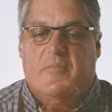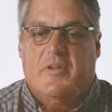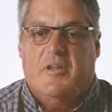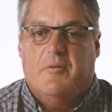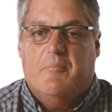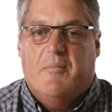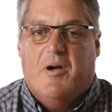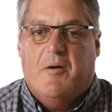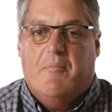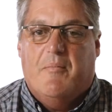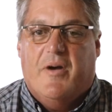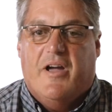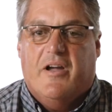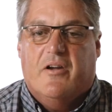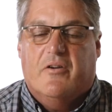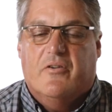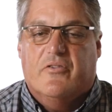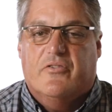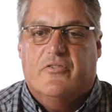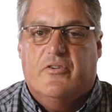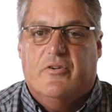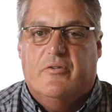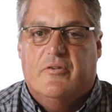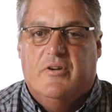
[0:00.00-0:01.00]
in Mount Michael.
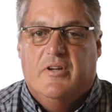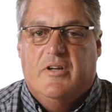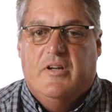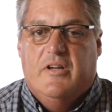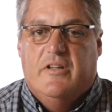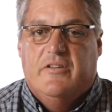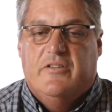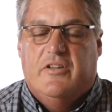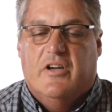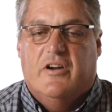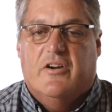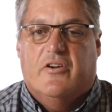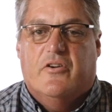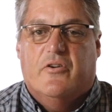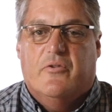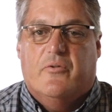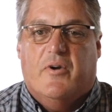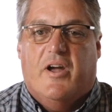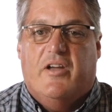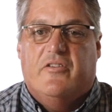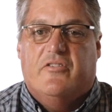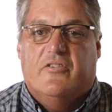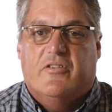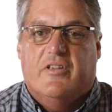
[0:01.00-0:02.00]
So Doug,
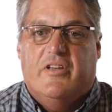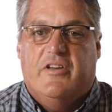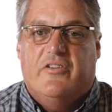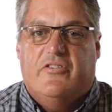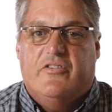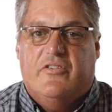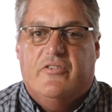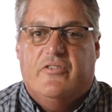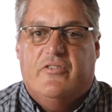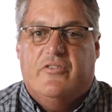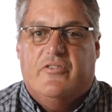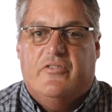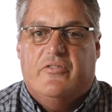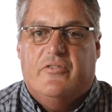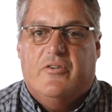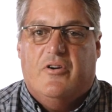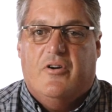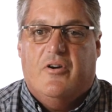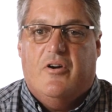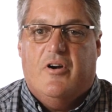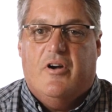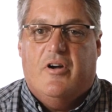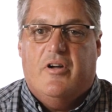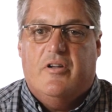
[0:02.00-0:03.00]
congratulations
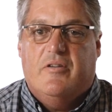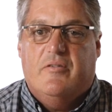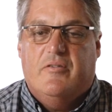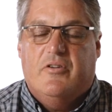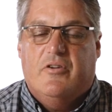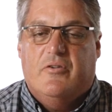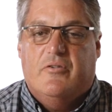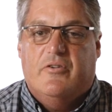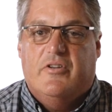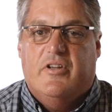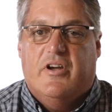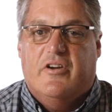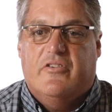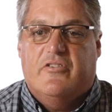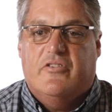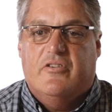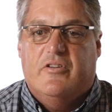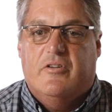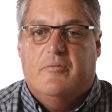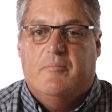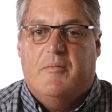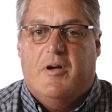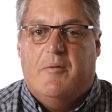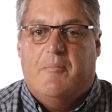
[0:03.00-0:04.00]
on your
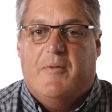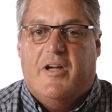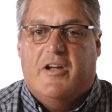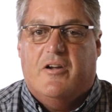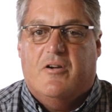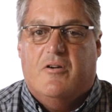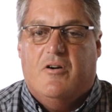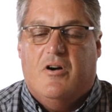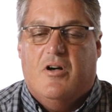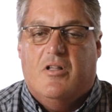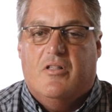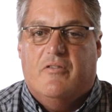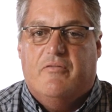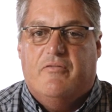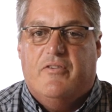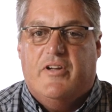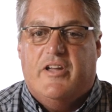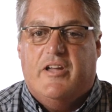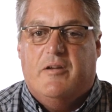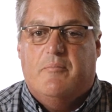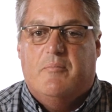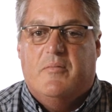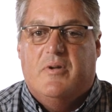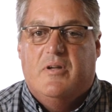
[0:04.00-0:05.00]
induction to Mount Michael Hall of
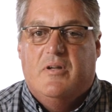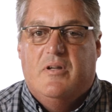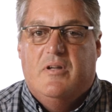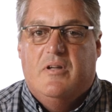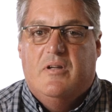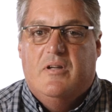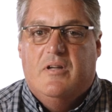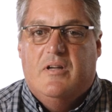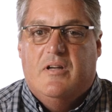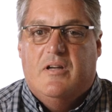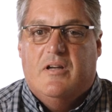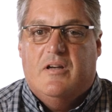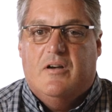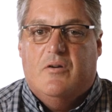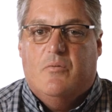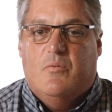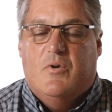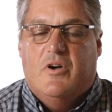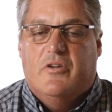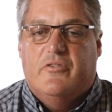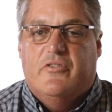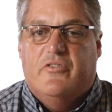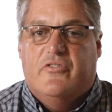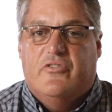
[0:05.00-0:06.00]
Fame.
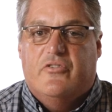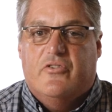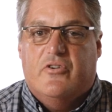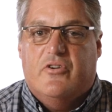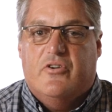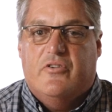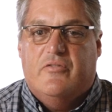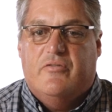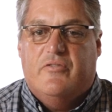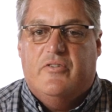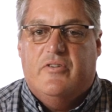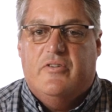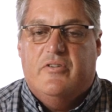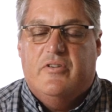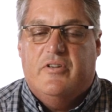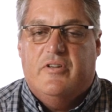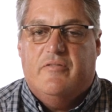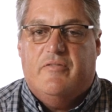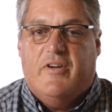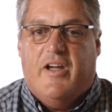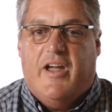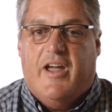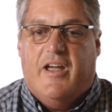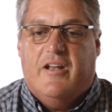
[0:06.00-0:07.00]
well deserved.
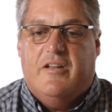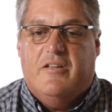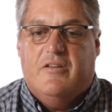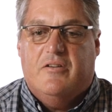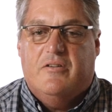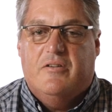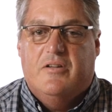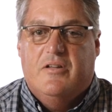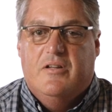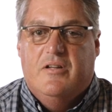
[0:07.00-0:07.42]
If I had to